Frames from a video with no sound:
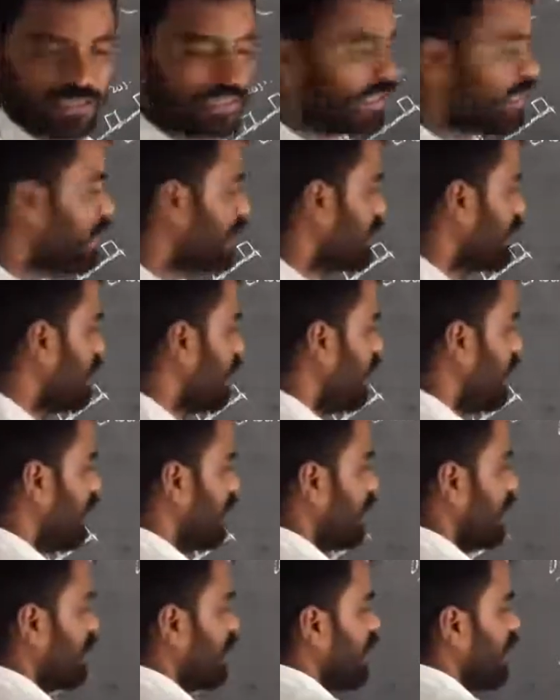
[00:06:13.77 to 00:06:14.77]

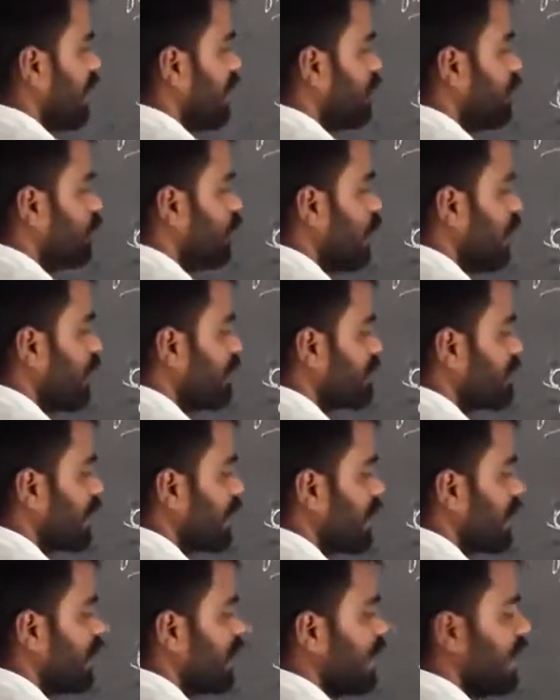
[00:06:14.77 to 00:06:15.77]
Then in third second
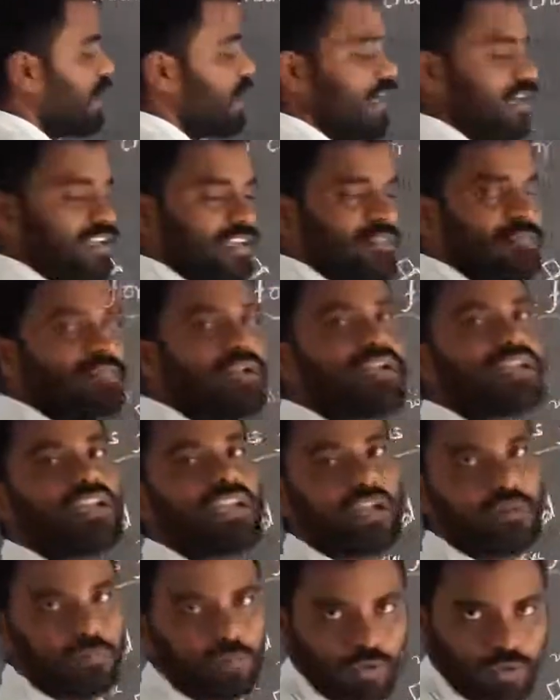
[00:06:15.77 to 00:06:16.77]
it ultimately
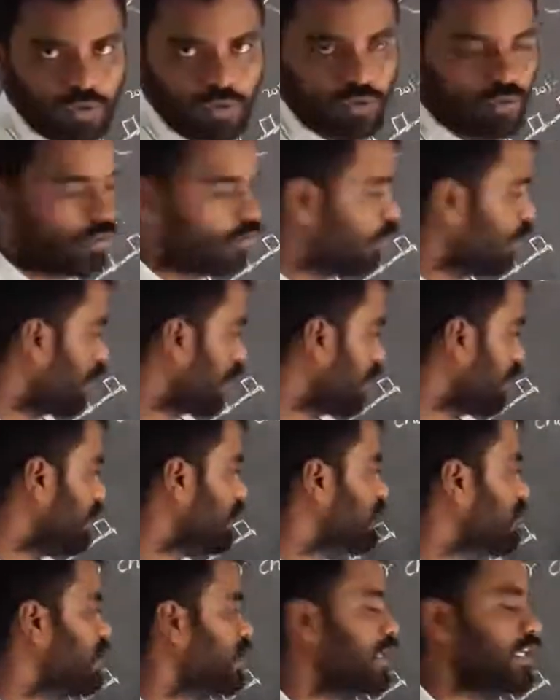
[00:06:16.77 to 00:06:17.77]
able to reach
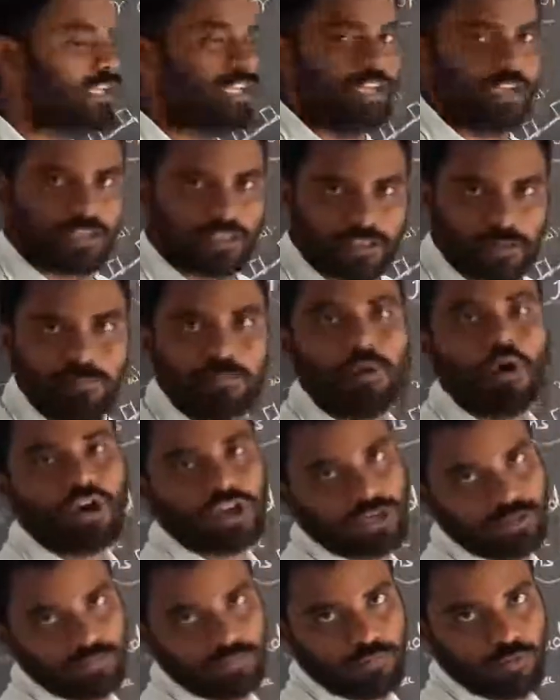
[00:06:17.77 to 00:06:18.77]
the bottom
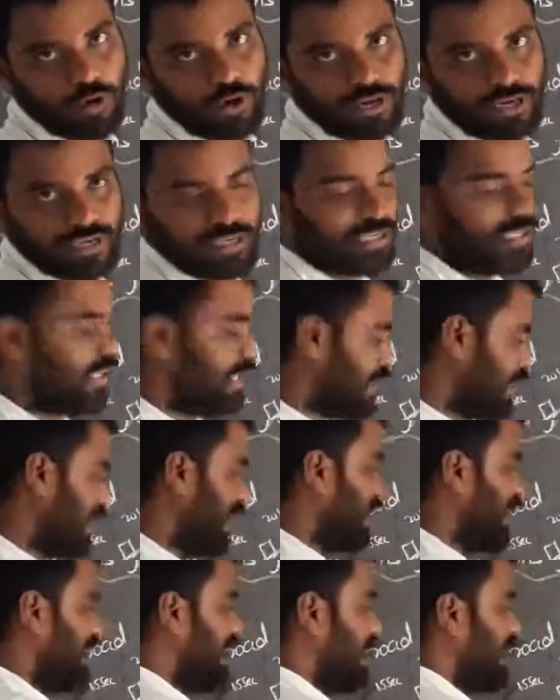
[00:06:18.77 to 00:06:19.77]
point. That
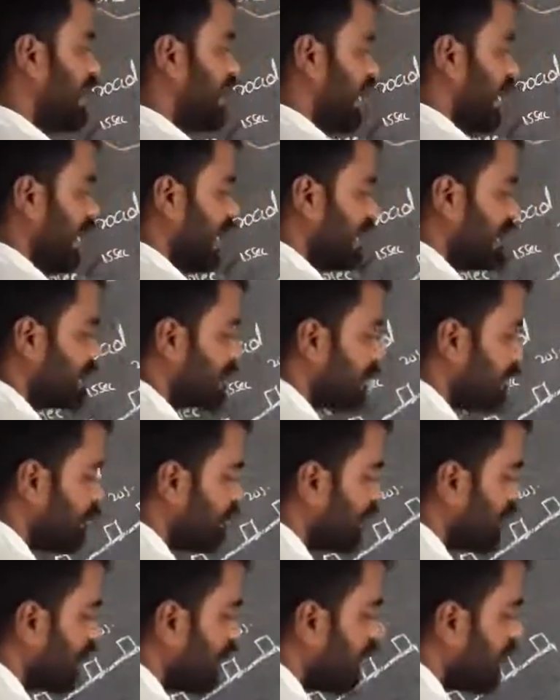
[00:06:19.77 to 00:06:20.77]
indicates
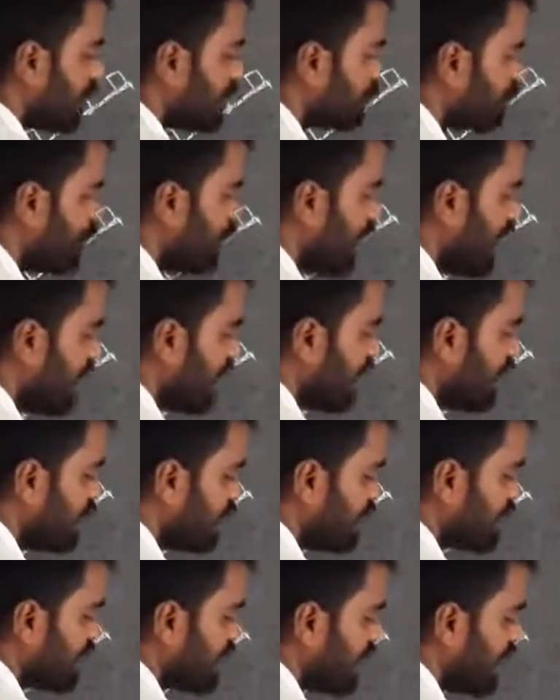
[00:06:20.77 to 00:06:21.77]
speed is
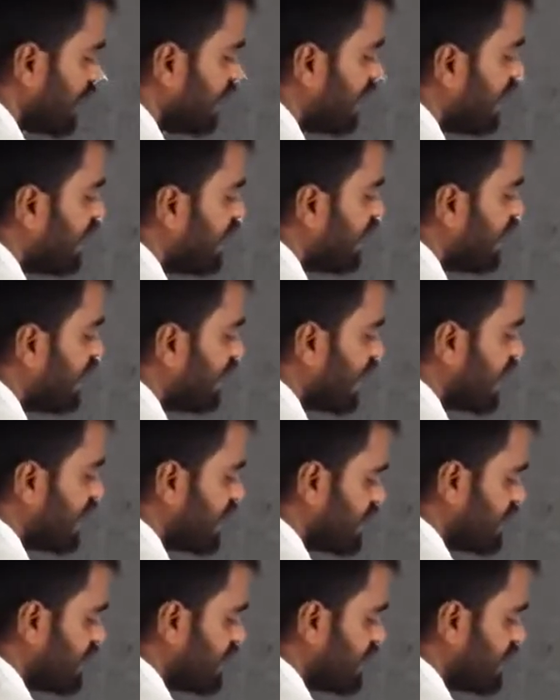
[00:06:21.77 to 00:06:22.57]
increased.